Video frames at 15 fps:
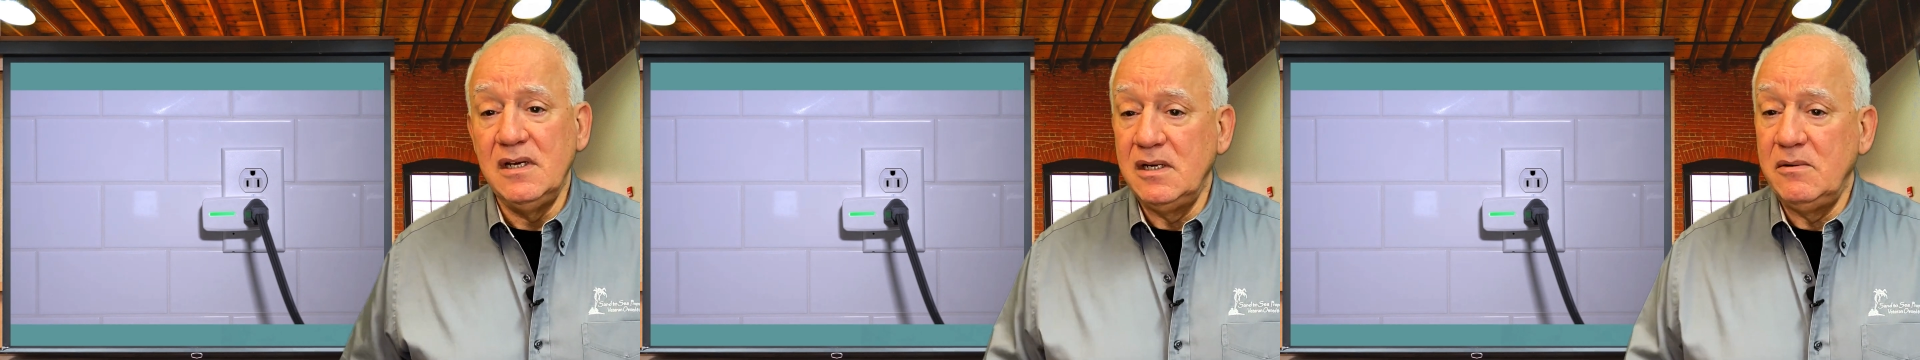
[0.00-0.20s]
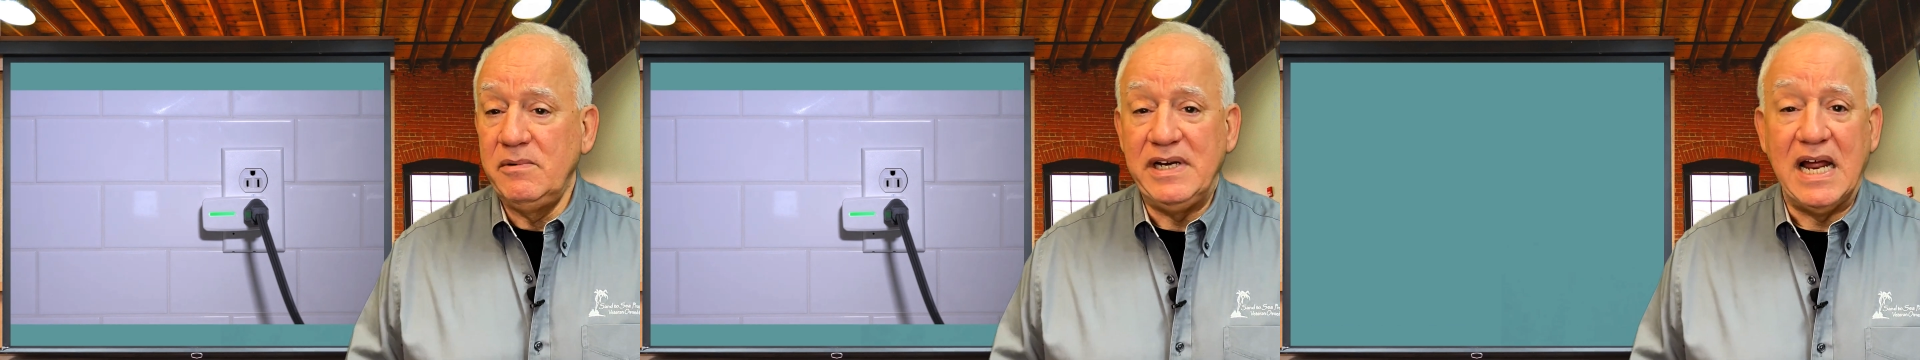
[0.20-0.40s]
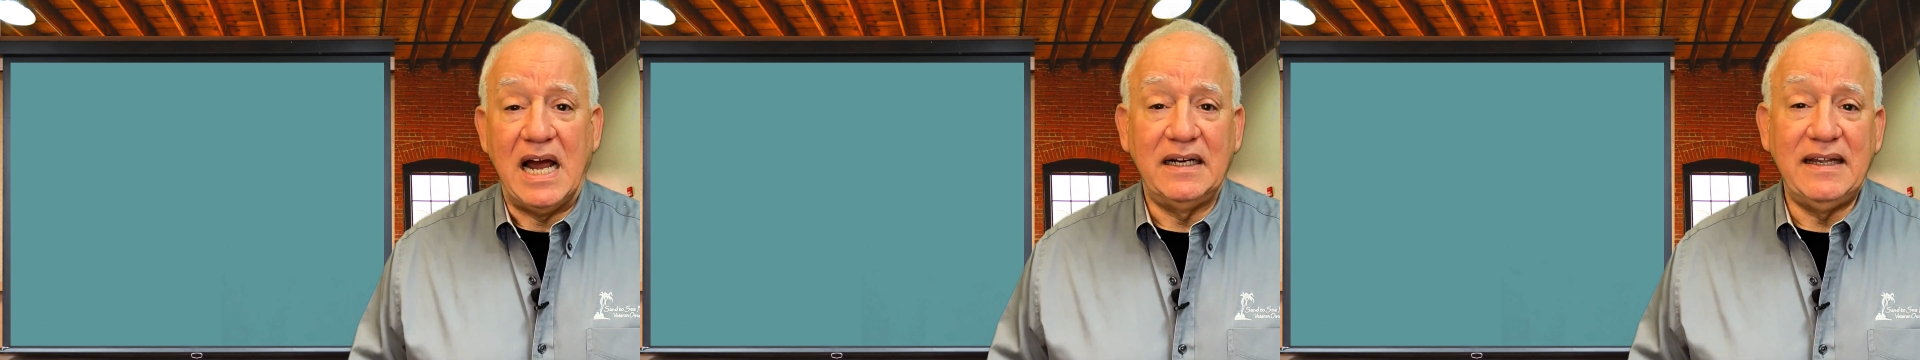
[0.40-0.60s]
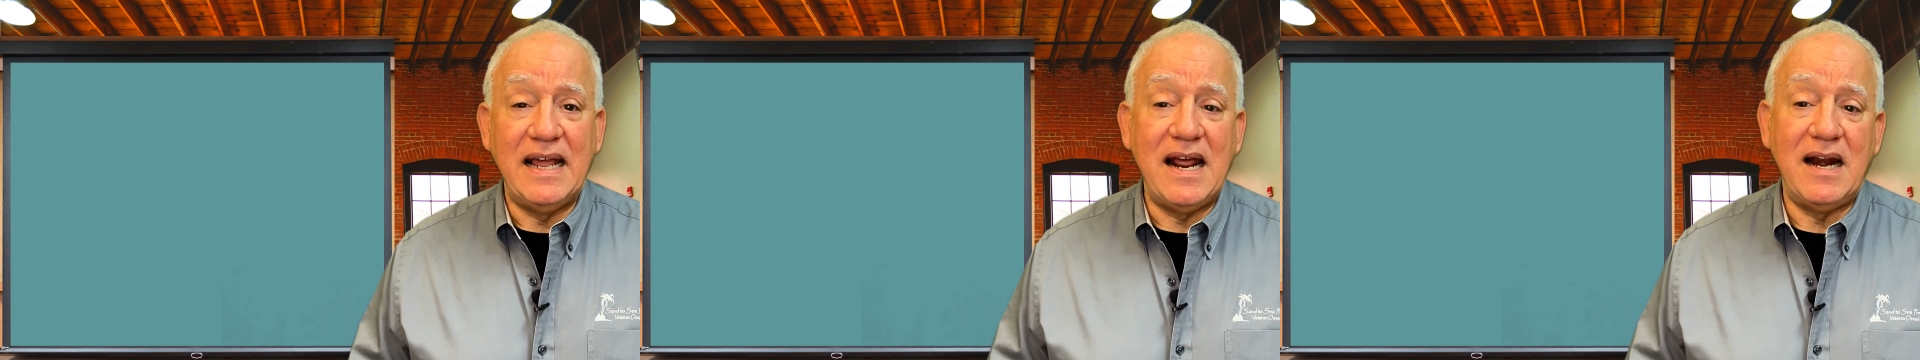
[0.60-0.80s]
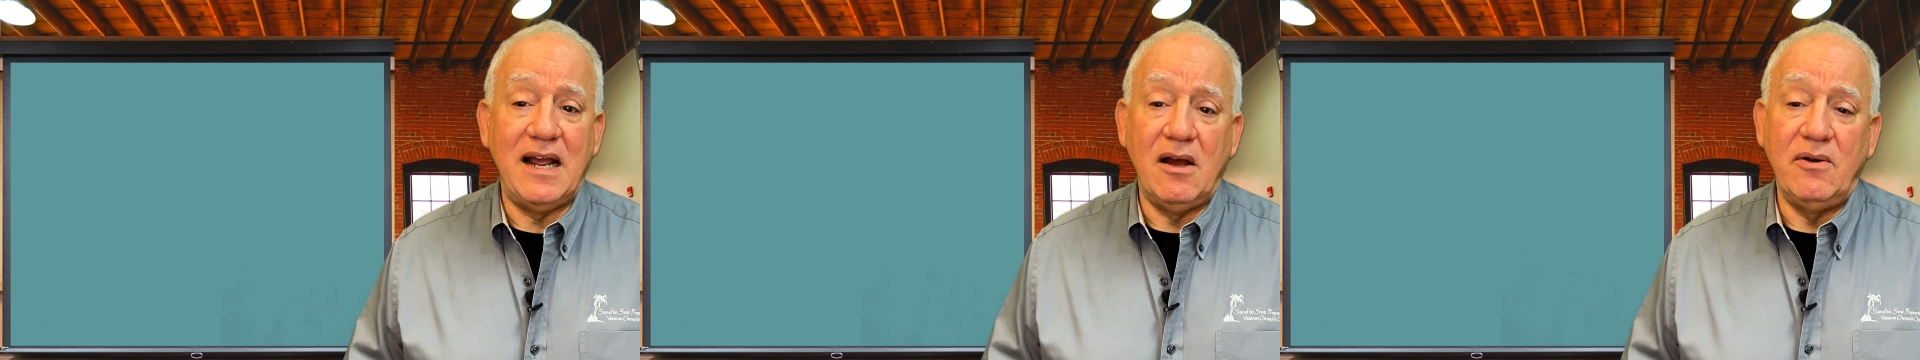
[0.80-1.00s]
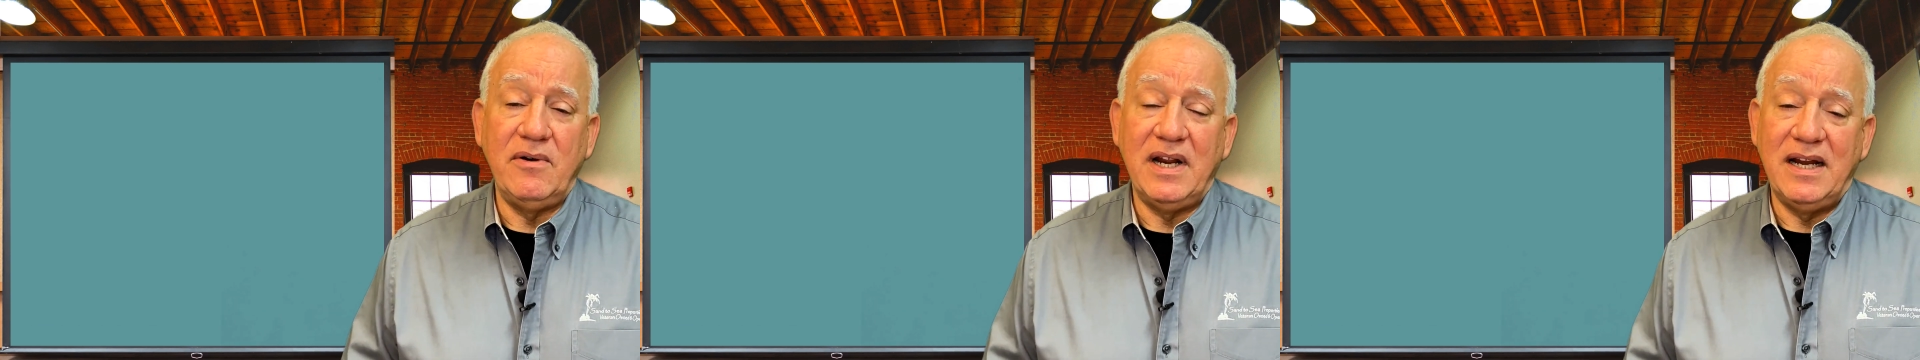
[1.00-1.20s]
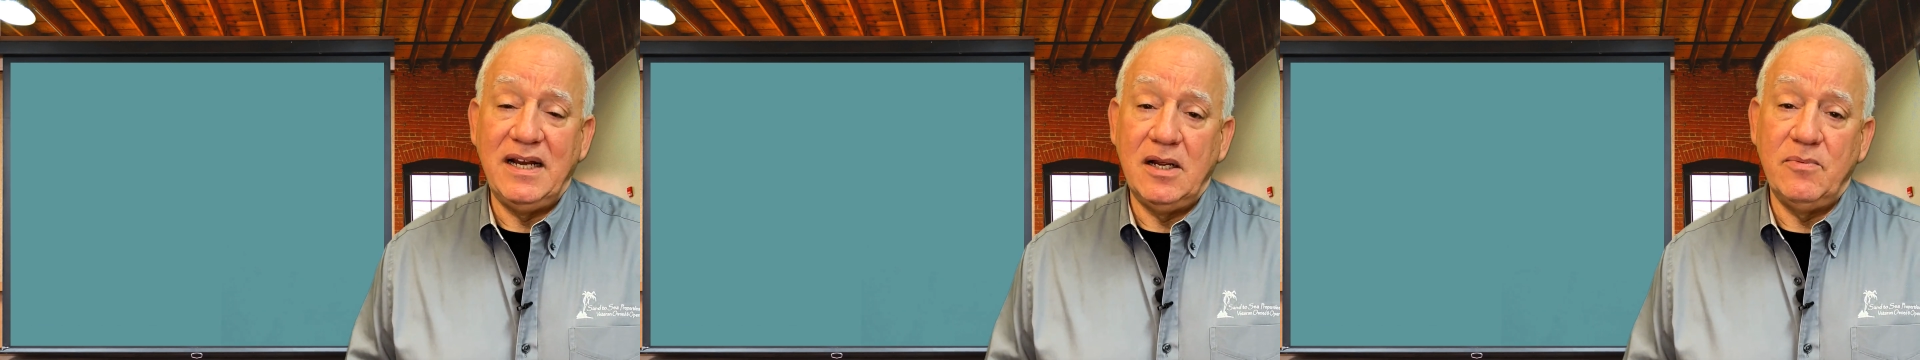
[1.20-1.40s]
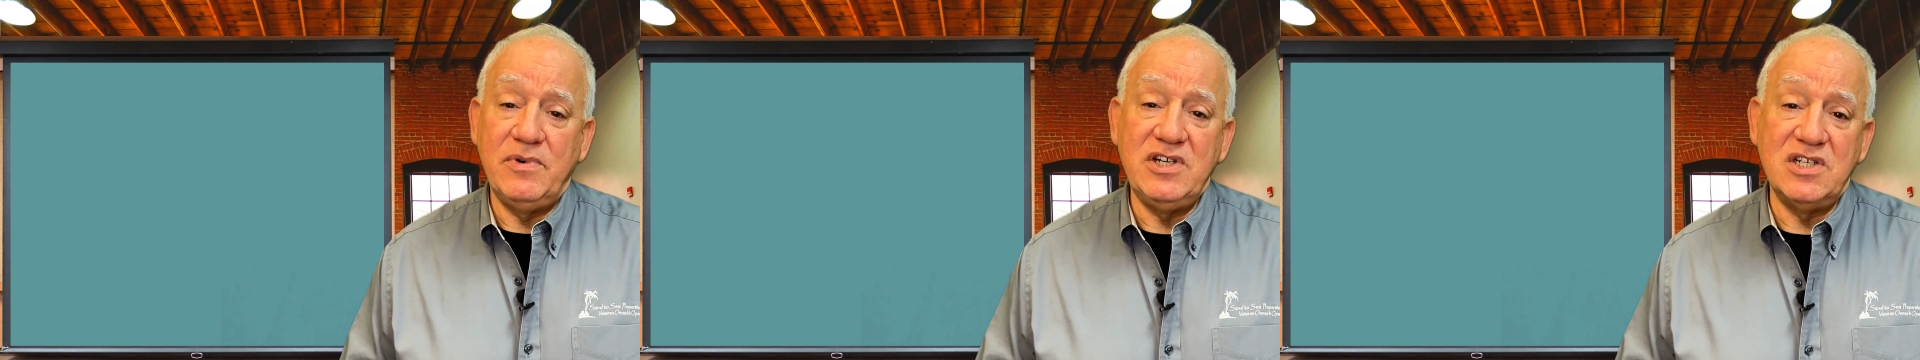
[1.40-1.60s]
We knock that out, and
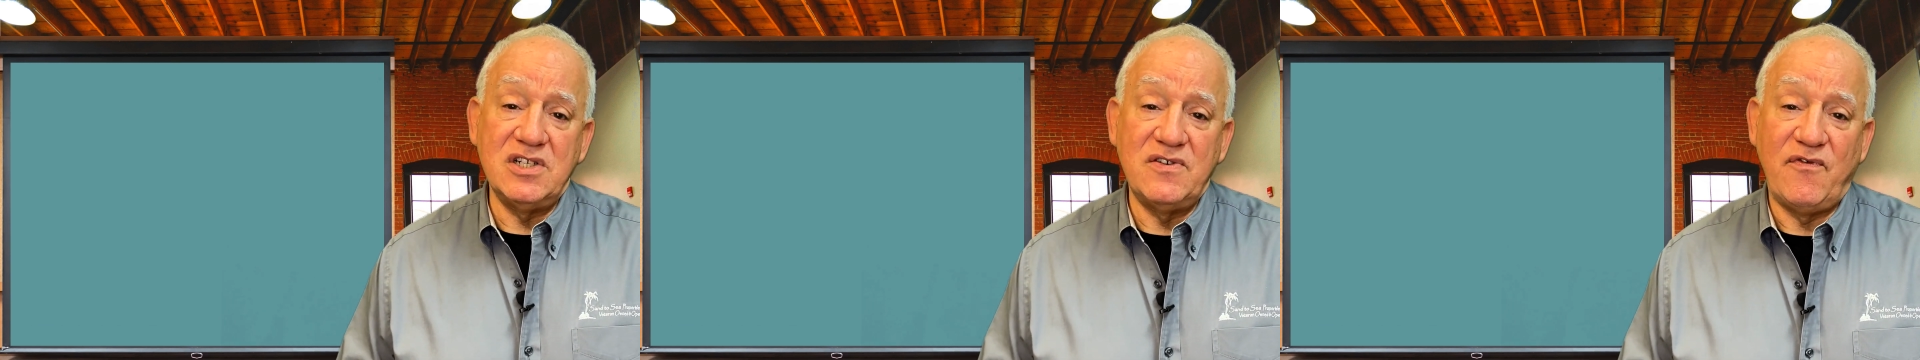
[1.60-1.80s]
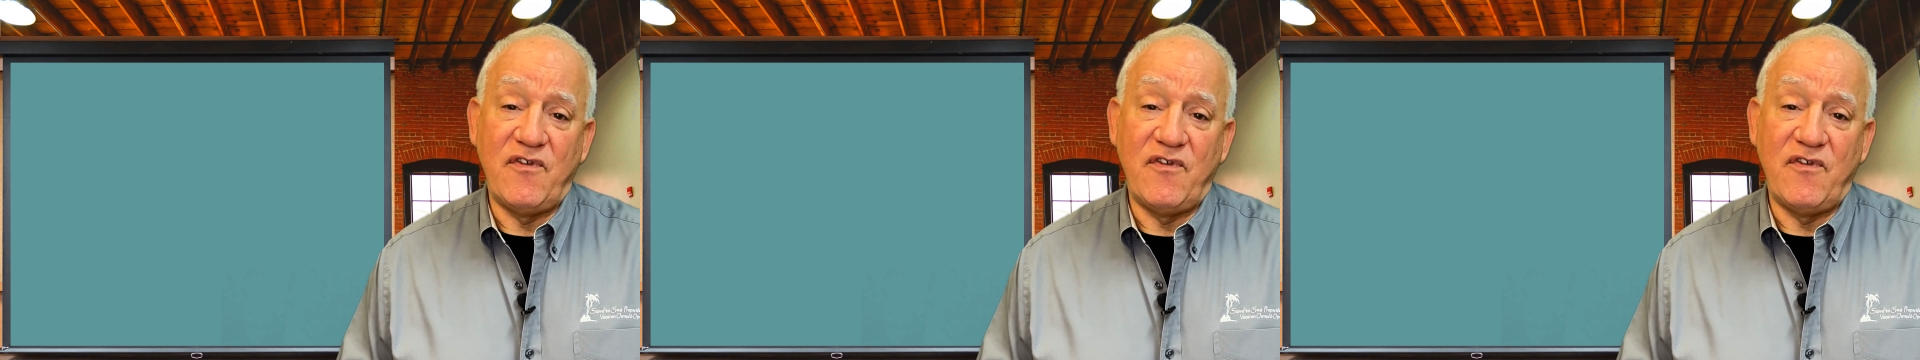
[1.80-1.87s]
then we just